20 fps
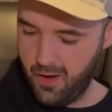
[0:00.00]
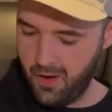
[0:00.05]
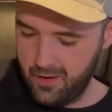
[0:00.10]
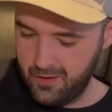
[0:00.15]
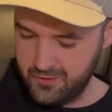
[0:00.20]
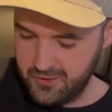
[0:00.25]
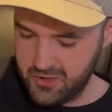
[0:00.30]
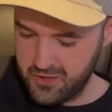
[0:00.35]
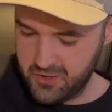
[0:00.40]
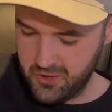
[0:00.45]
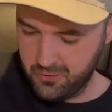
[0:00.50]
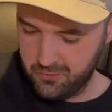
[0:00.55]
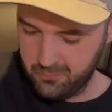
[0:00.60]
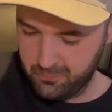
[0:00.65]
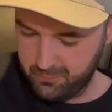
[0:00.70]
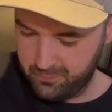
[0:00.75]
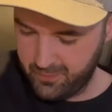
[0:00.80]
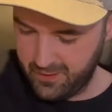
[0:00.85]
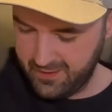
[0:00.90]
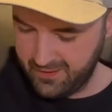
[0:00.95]
it
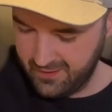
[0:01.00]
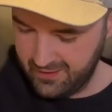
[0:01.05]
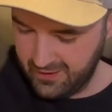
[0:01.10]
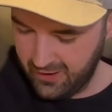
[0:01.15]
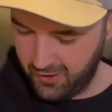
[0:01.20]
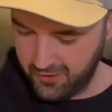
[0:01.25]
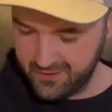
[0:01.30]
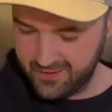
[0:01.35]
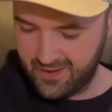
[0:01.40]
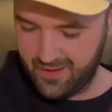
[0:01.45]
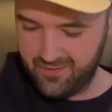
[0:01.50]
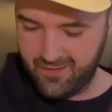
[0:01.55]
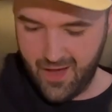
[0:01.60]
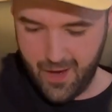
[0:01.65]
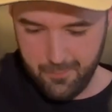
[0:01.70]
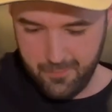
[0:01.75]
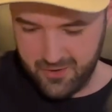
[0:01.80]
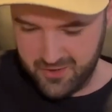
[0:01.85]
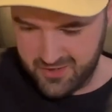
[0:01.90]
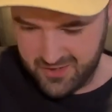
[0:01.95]
shouldn't be liking
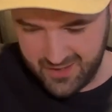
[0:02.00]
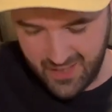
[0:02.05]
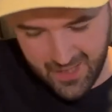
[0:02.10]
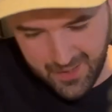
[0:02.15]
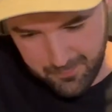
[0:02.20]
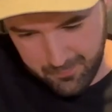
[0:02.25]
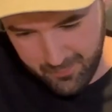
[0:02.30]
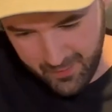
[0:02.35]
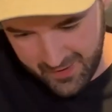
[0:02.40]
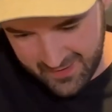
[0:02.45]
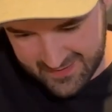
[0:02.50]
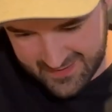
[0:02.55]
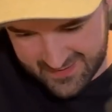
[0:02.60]
that much gain, but it's